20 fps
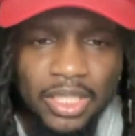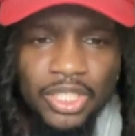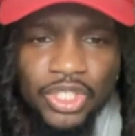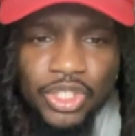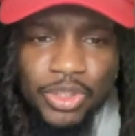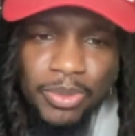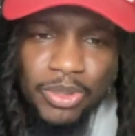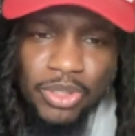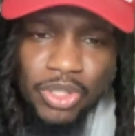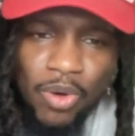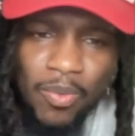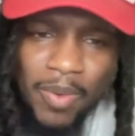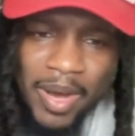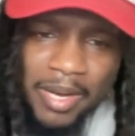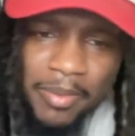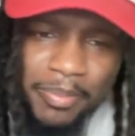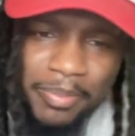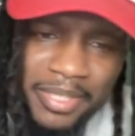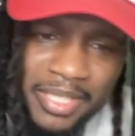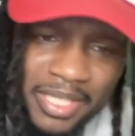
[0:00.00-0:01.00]
He's supposed to go right
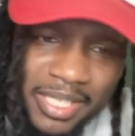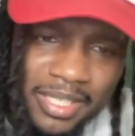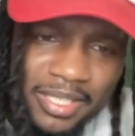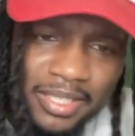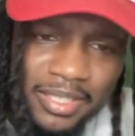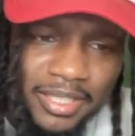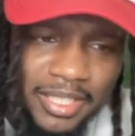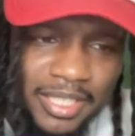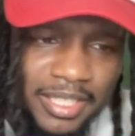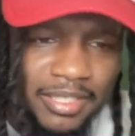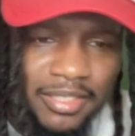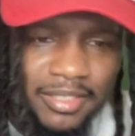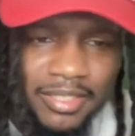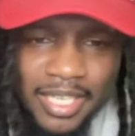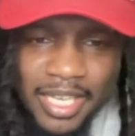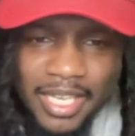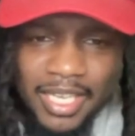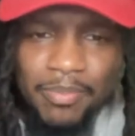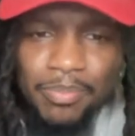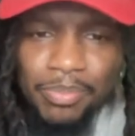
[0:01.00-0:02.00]
up in here. He
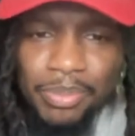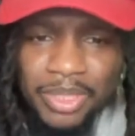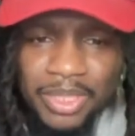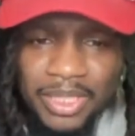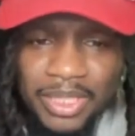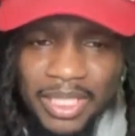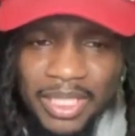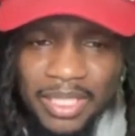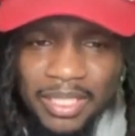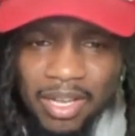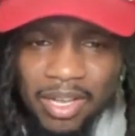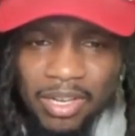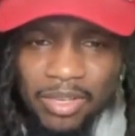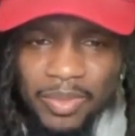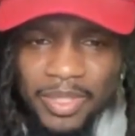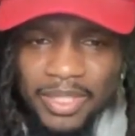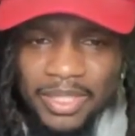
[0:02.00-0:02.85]
he pushed that all the way